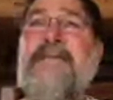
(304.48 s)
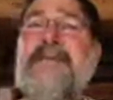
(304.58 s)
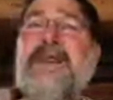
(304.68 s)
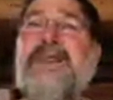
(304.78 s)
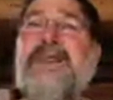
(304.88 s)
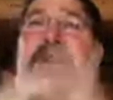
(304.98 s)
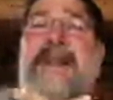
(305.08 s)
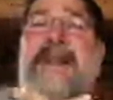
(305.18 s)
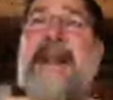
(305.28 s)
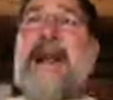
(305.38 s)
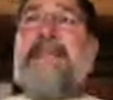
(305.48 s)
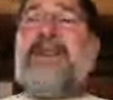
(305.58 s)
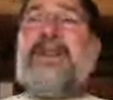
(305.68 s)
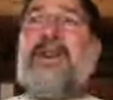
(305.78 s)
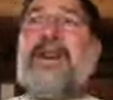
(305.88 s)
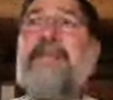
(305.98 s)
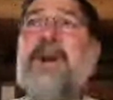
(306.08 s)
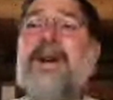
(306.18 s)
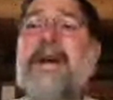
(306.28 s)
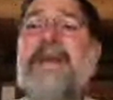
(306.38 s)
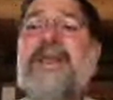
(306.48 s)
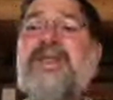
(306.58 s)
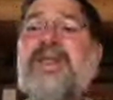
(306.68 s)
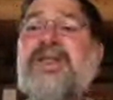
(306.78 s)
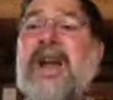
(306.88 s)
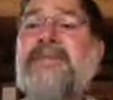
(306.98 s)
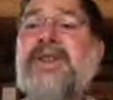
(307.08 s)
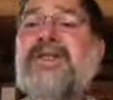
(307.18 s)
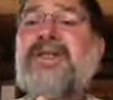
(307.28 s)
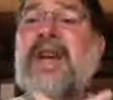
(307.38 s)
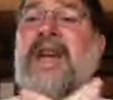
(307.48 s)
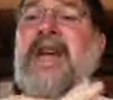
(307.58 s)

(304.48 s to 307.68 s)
There's no data in object-oriented programming. There's just objects.